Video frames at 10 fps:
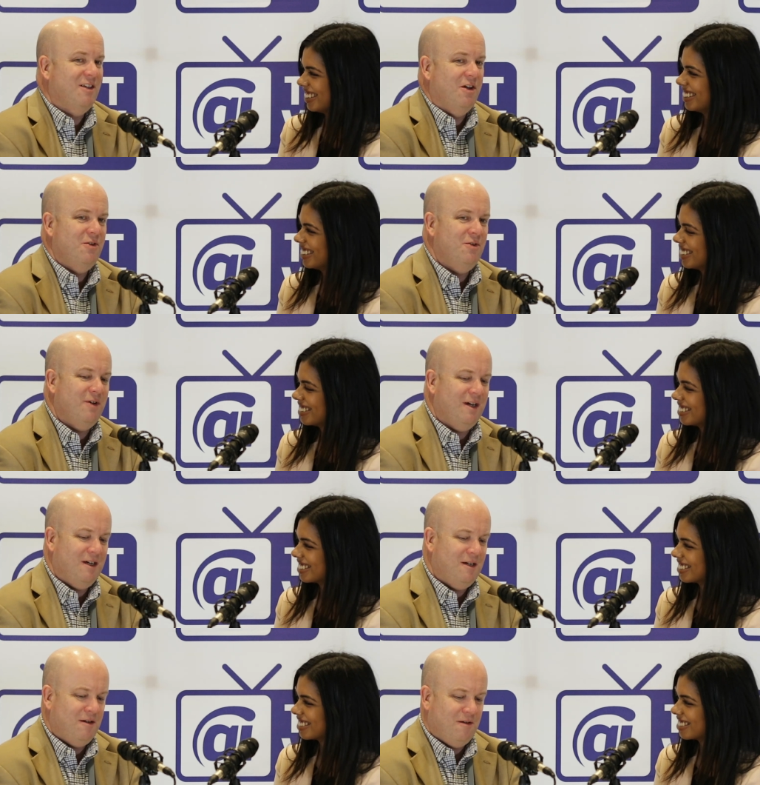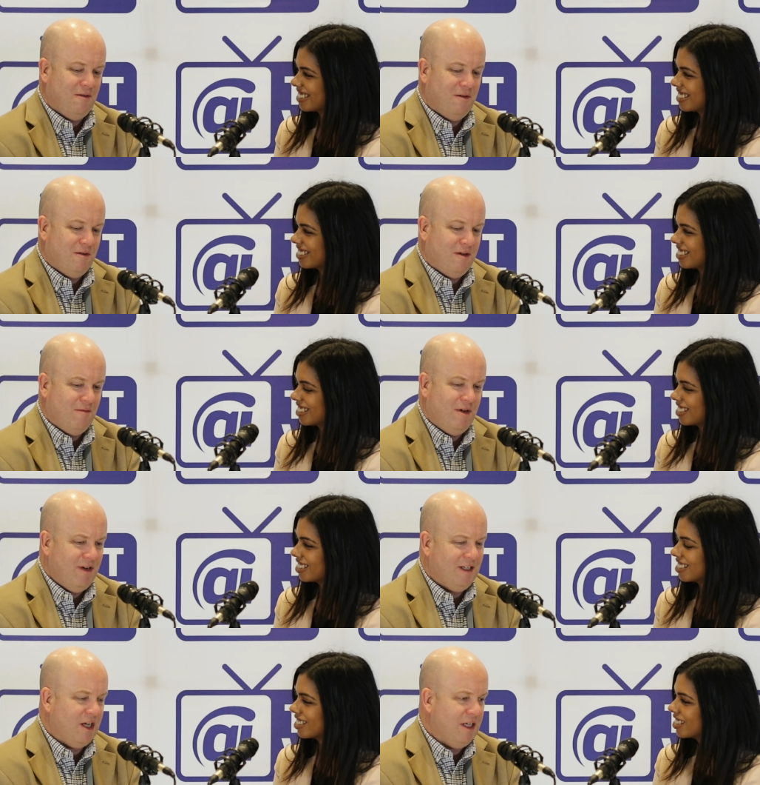Speaker 1: so. Uh,
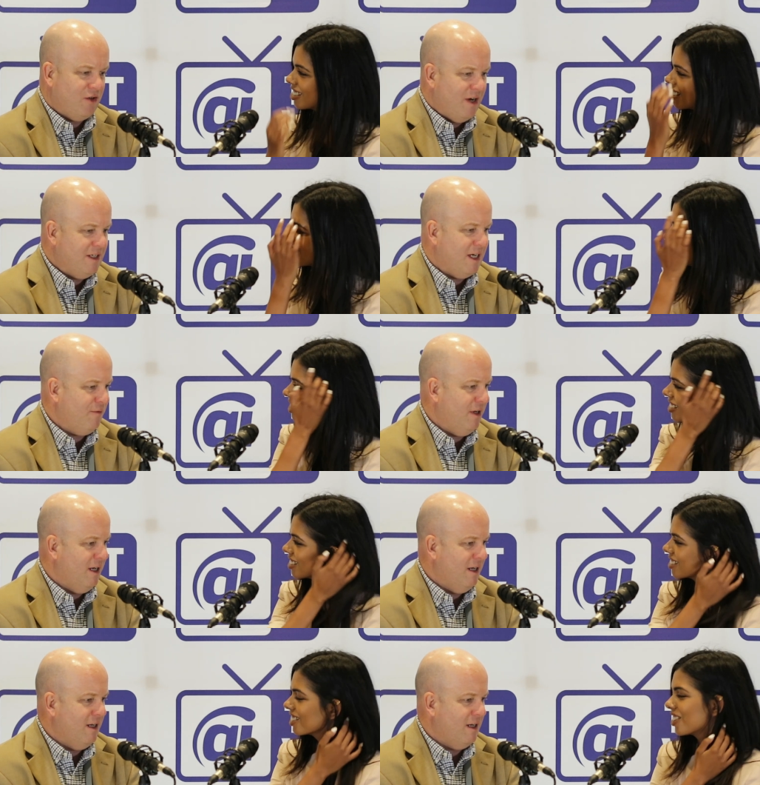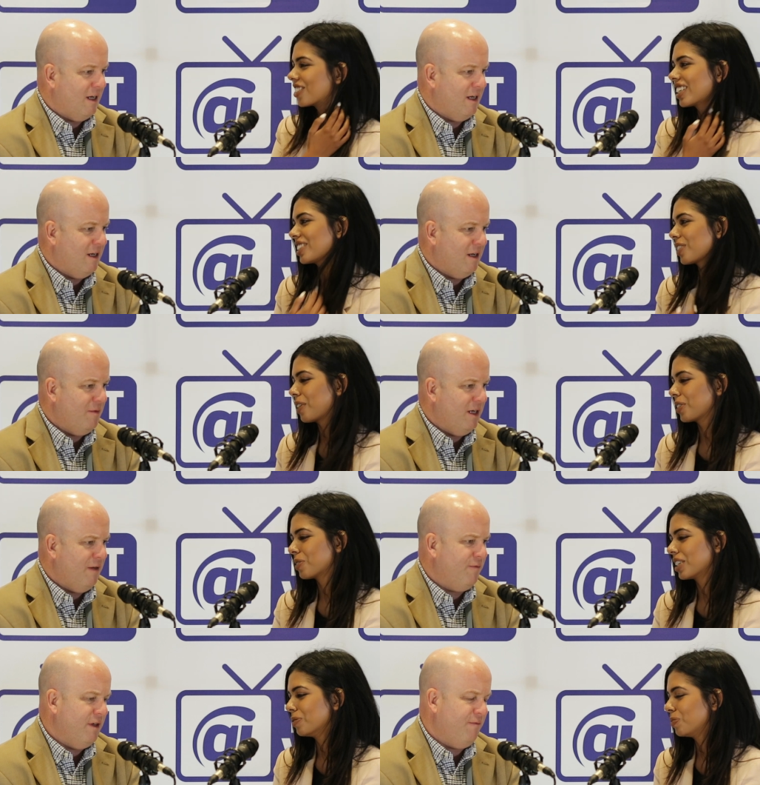Amira, it's, it's great to have you here. No, uh, I
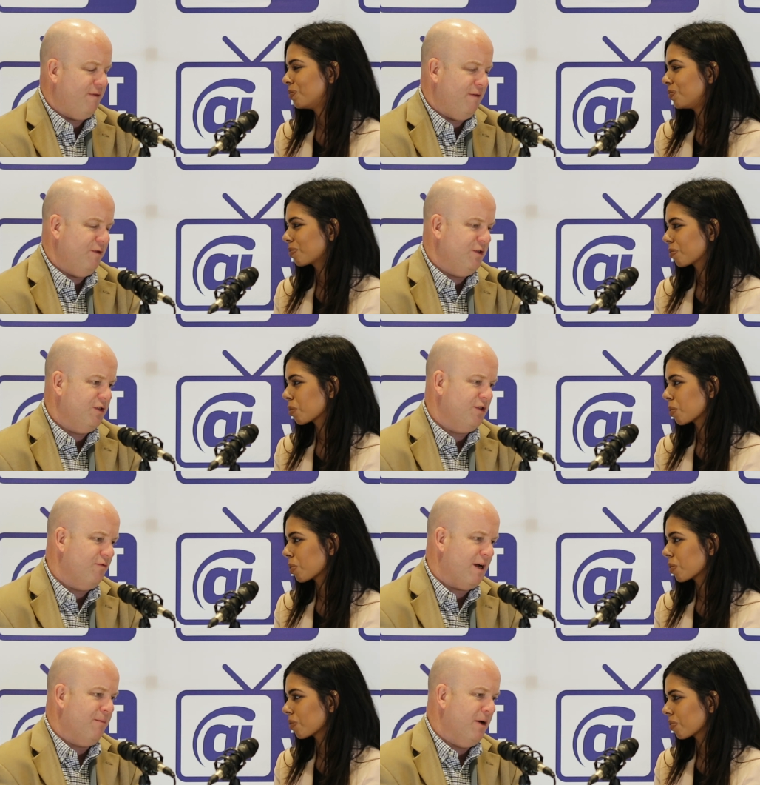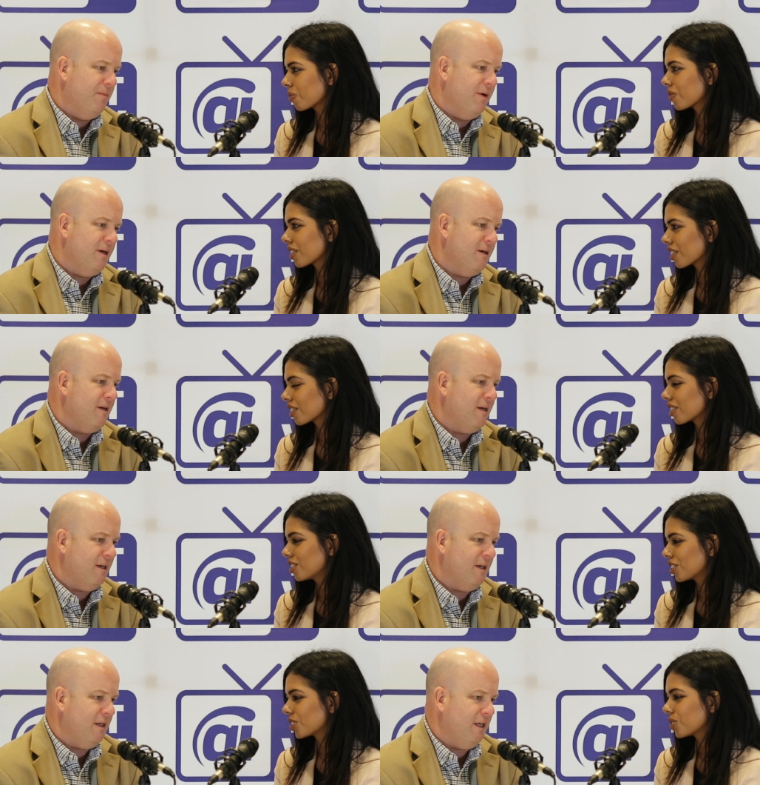mean, if, if, if we just to wrap up, uh,
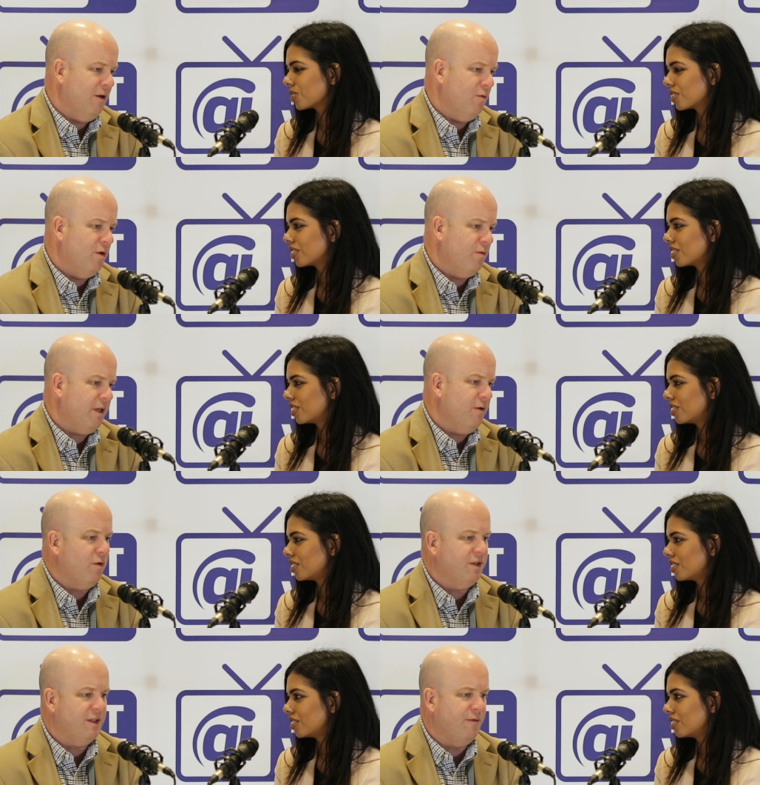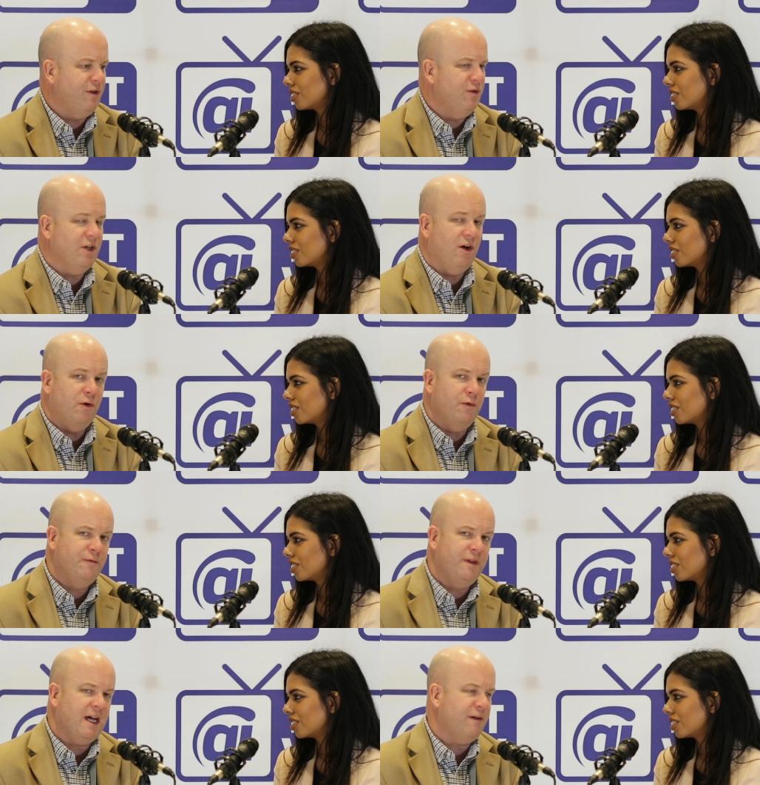uh, you know, what, you know, what does the future
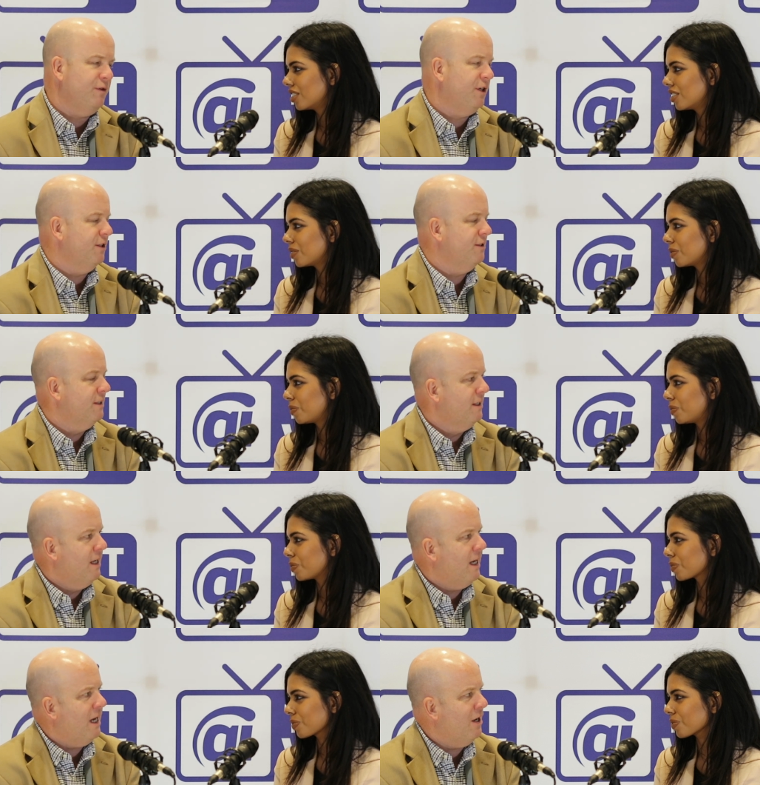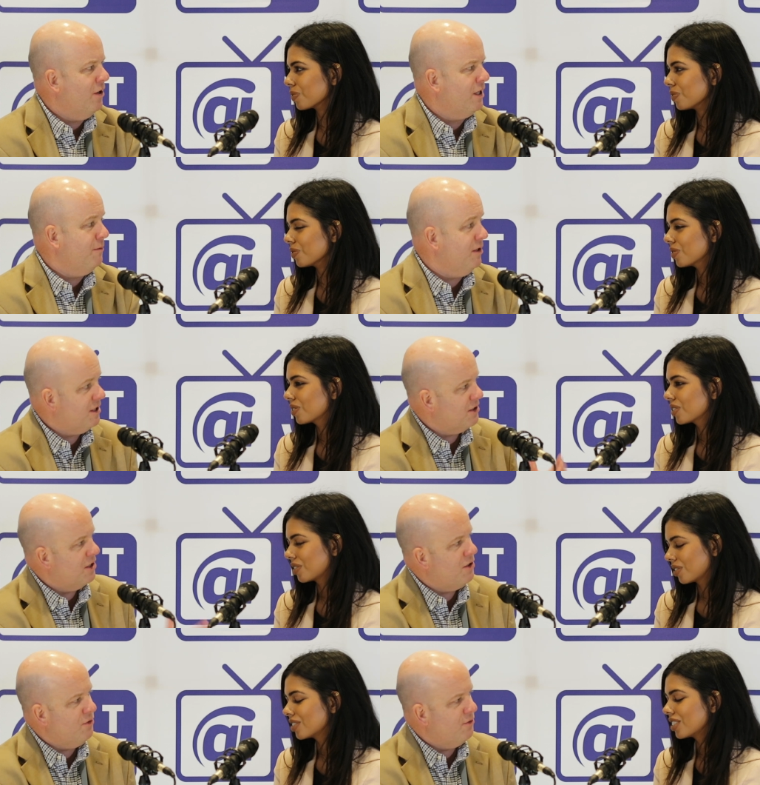hold for the African AI community? Because
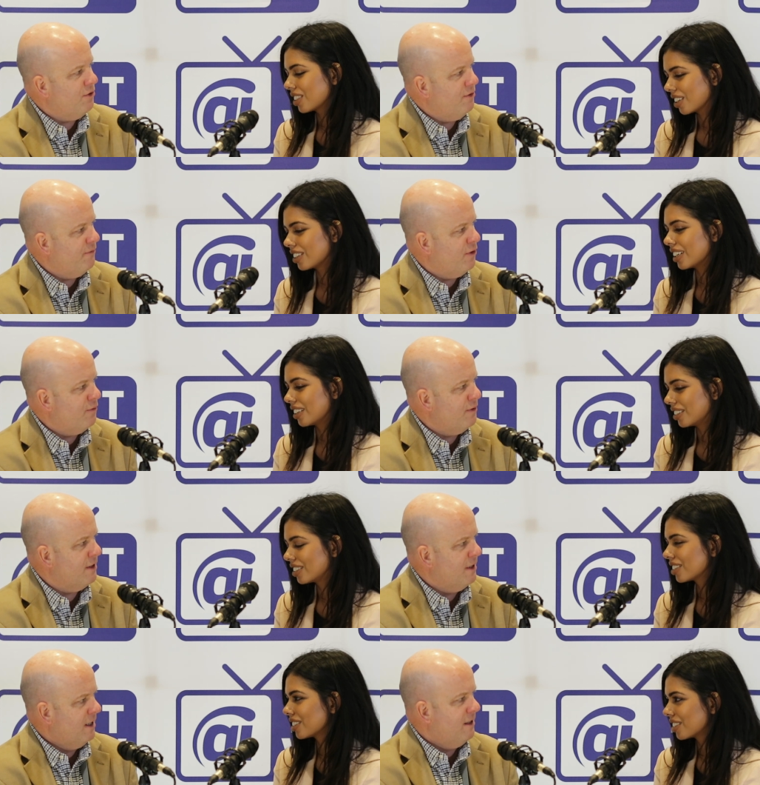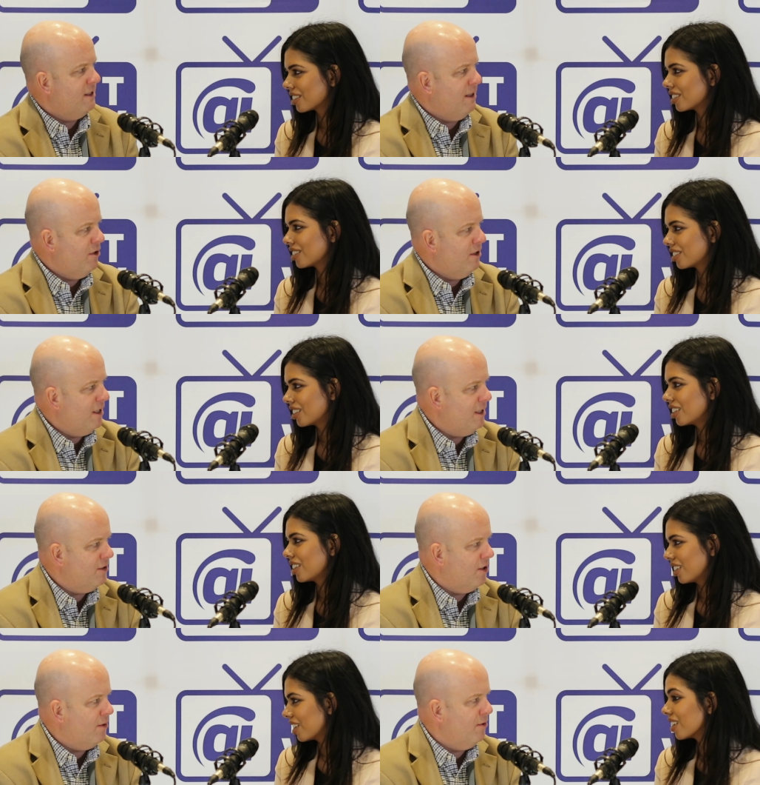I know you're, you're involved with the, the deep learning
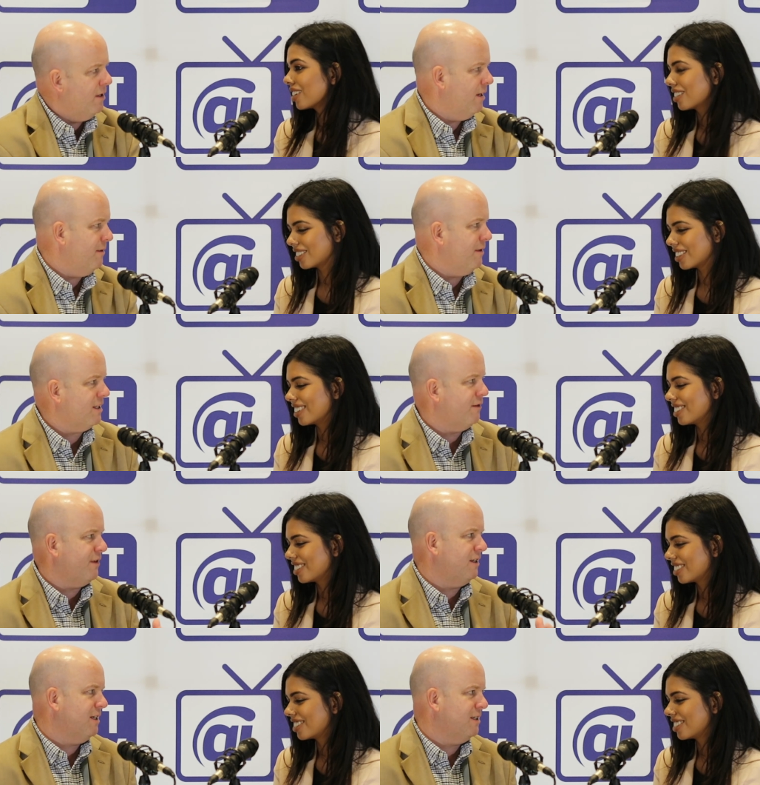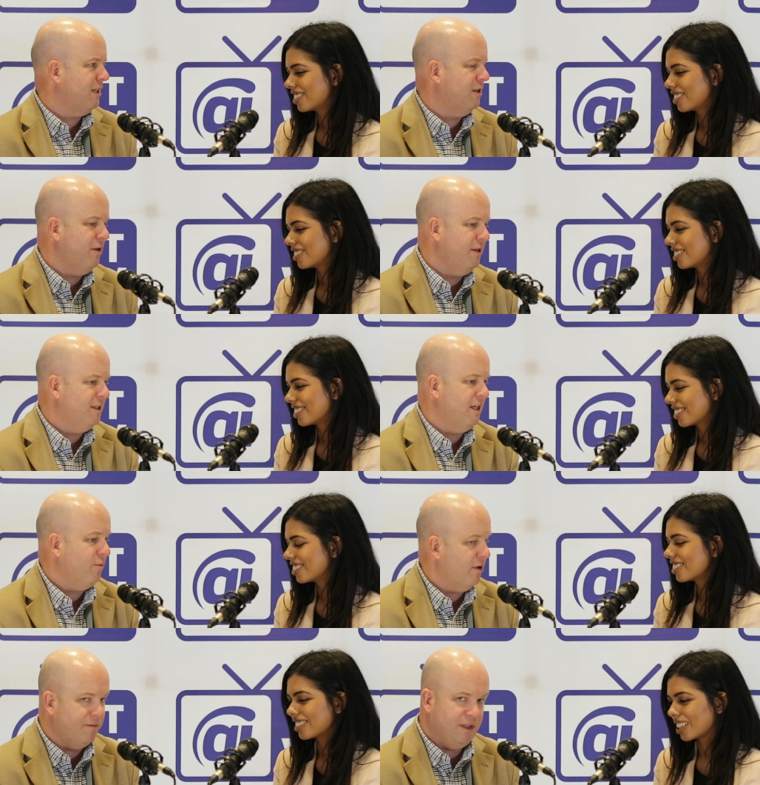Indaba and, and that's a fantastic community,
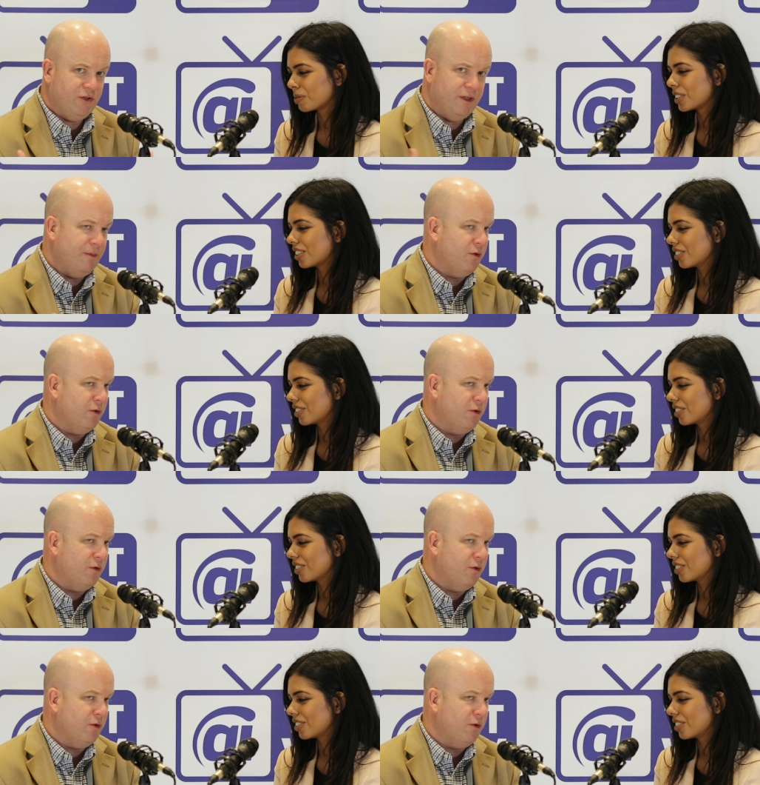and we're obviously trying to